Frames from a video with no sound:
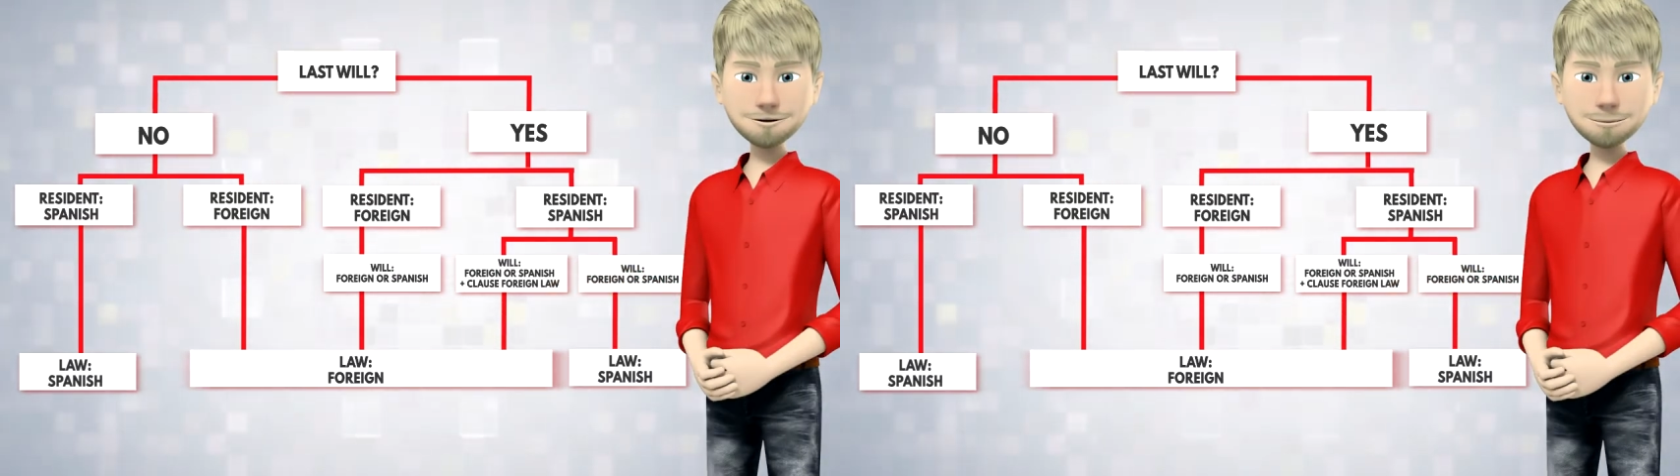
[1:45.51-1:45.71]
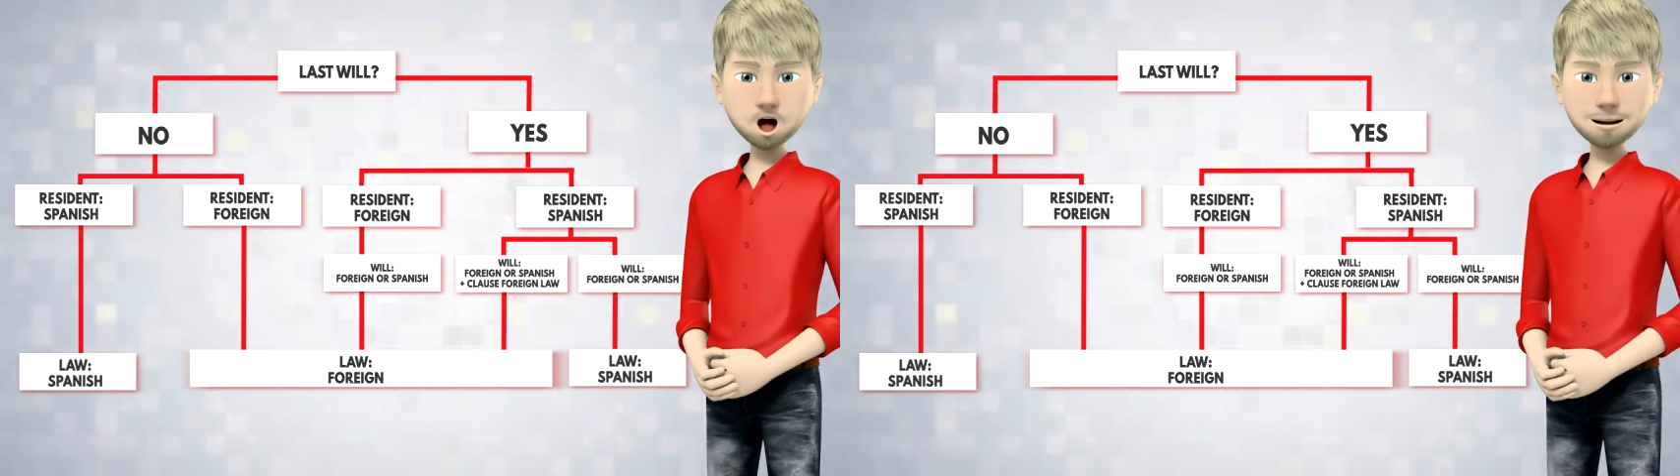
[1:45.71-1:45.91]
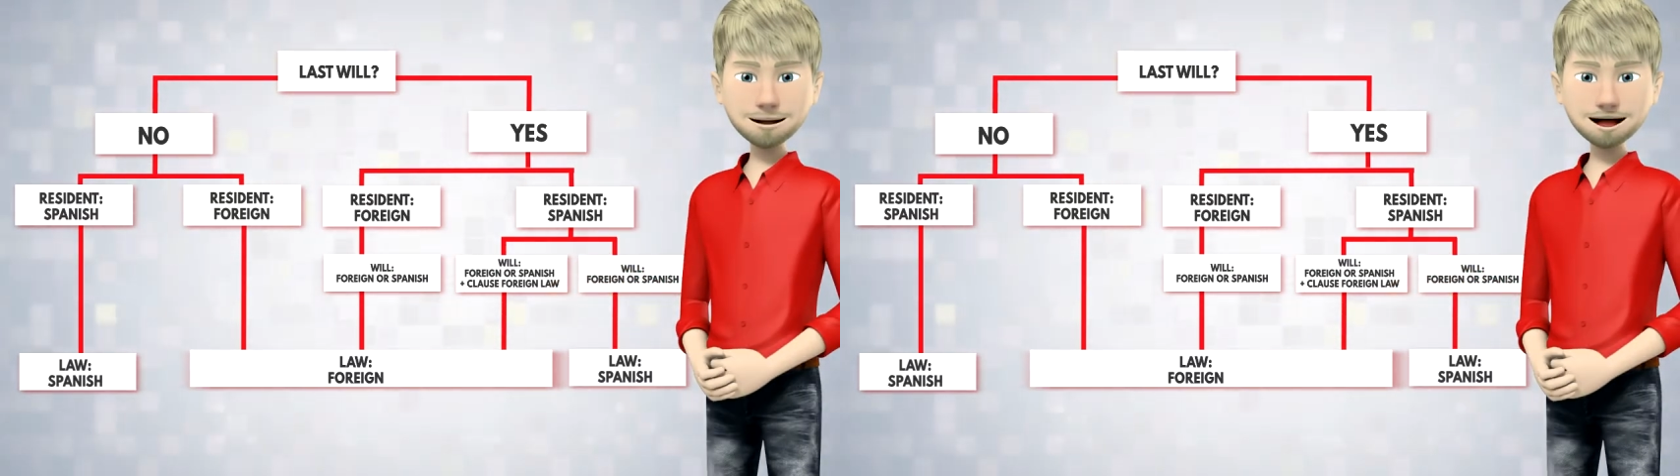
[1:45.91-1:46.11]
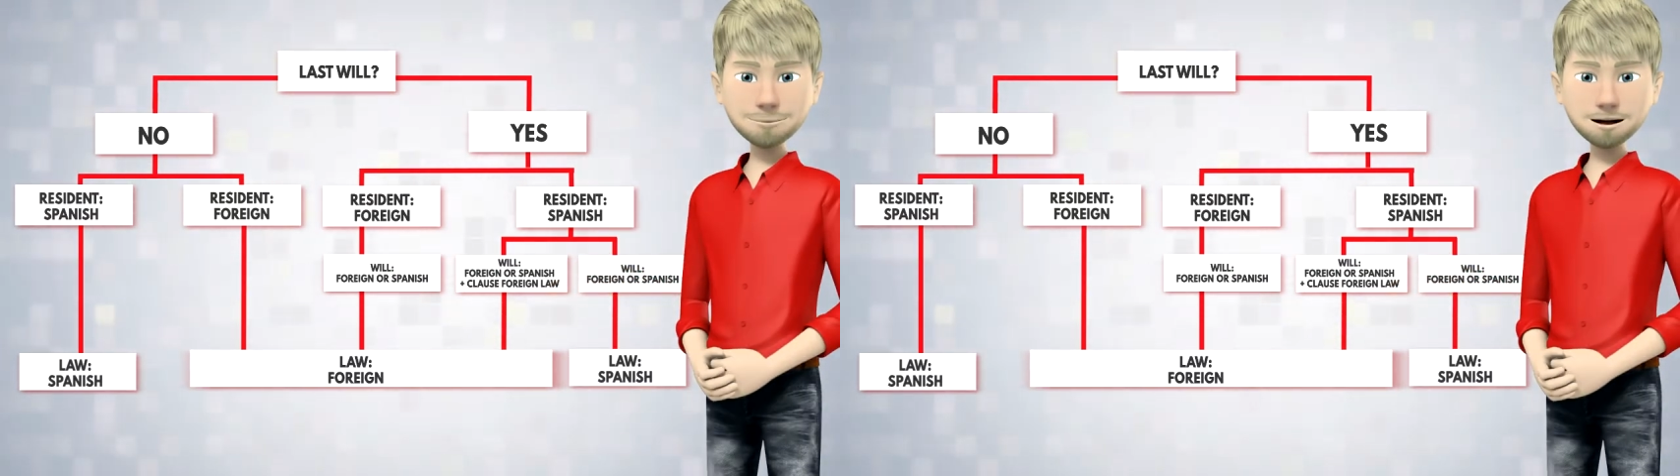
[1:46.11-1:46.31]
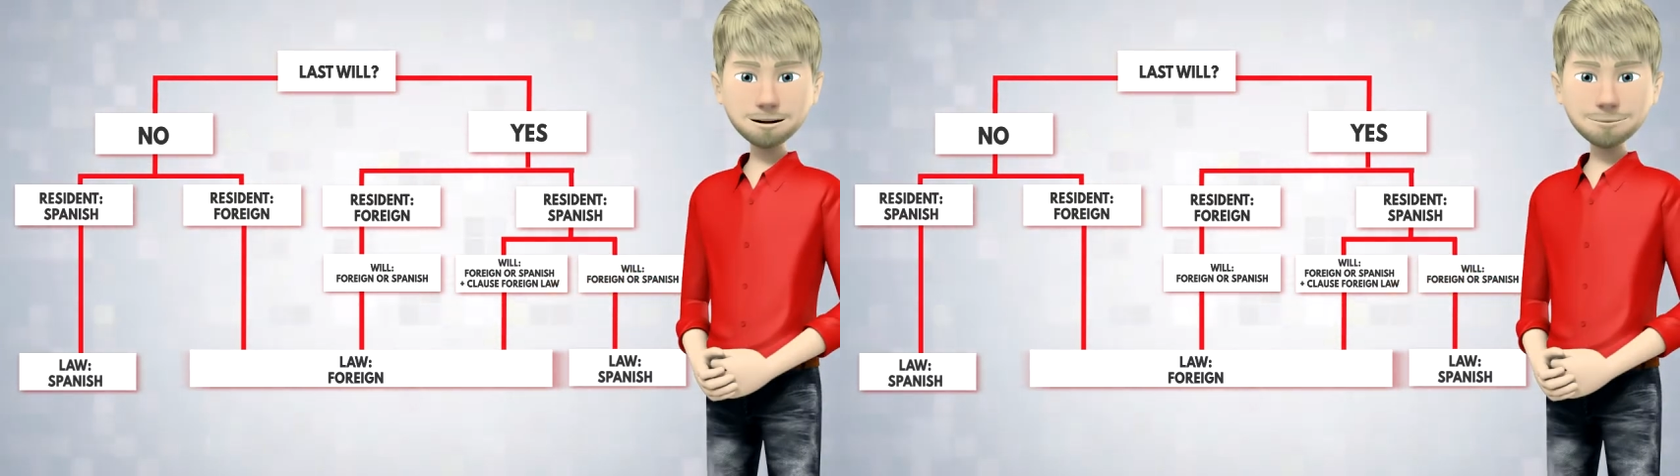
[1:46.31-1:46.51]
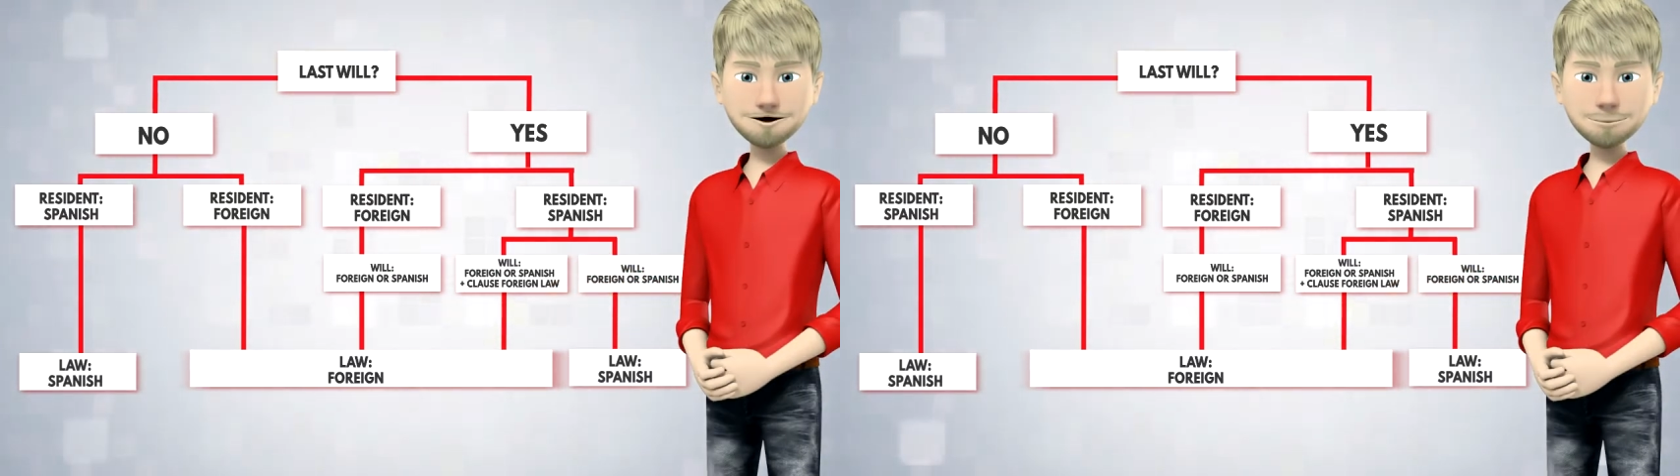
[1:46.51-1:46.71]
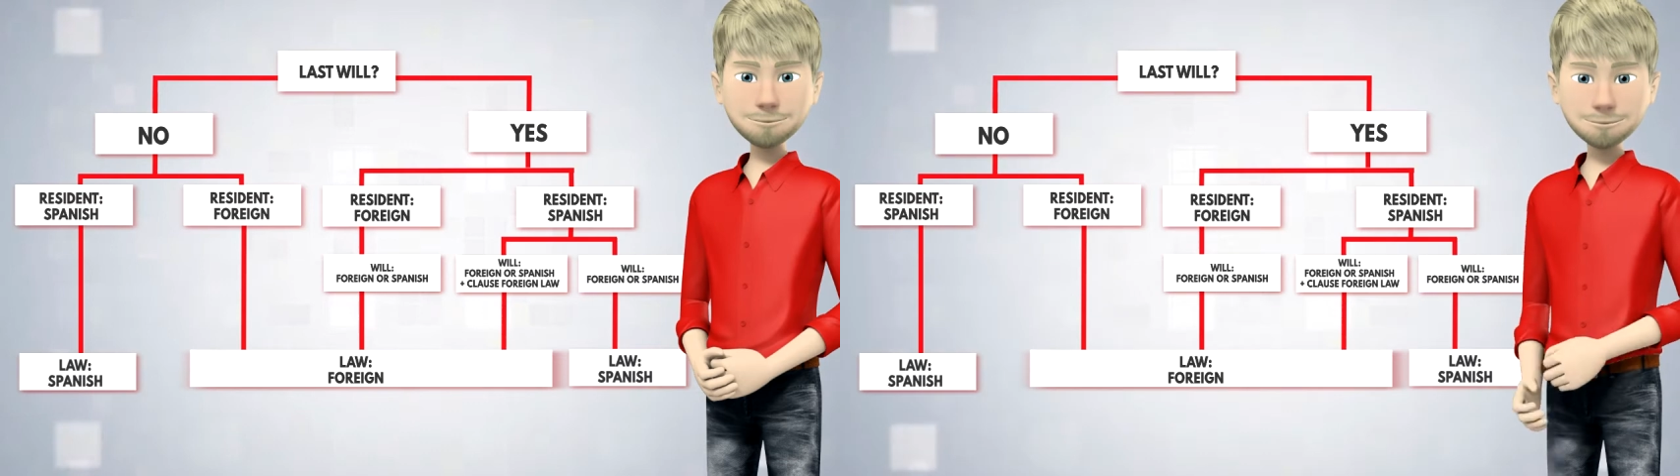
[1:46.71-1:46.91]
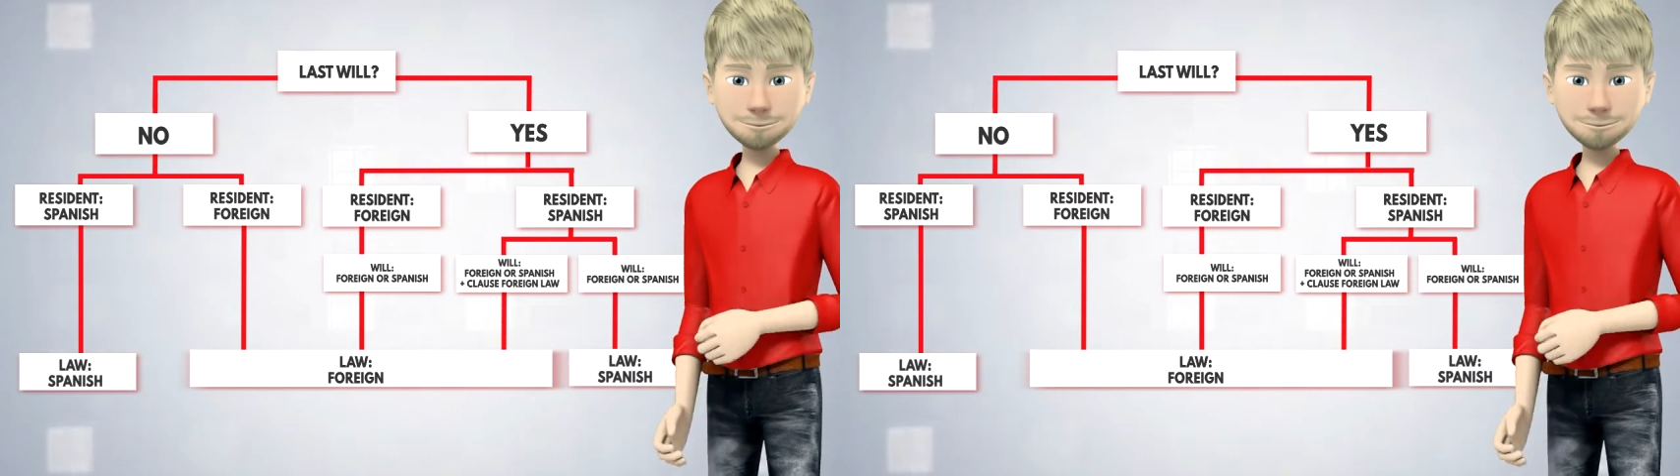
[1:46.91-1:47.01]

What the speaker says: to inherit your belongings,